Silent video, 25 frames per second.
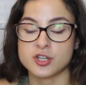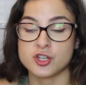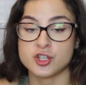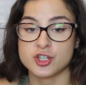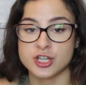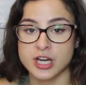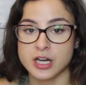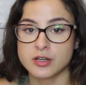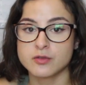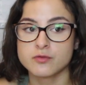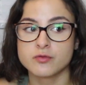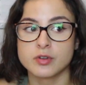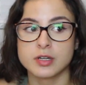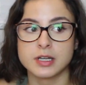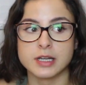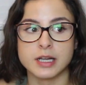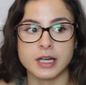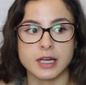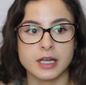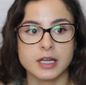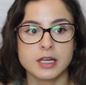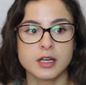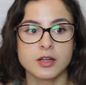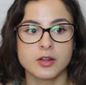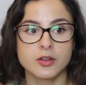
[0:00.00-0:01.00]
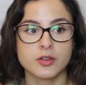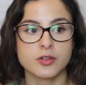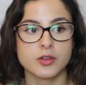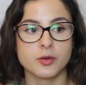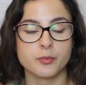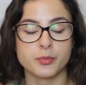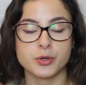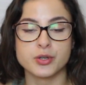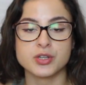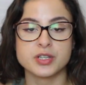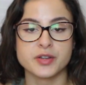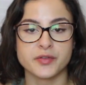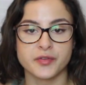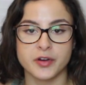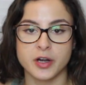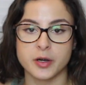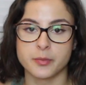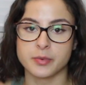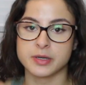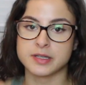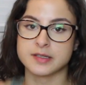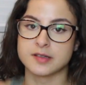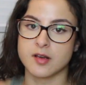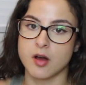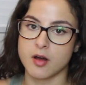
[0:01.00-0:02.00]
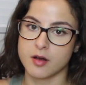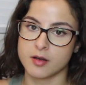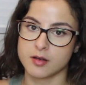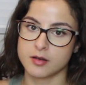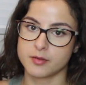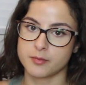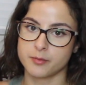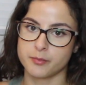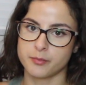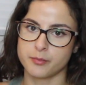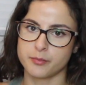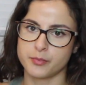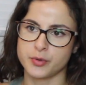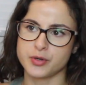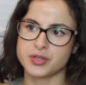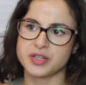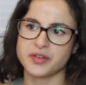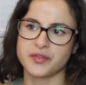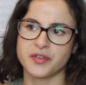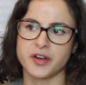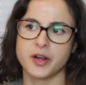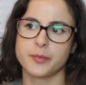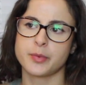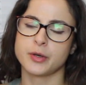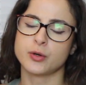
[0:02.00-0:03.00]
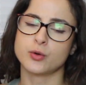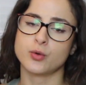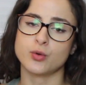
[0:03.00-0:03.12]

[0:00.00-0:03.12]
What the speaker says: Generally, the beauty therapy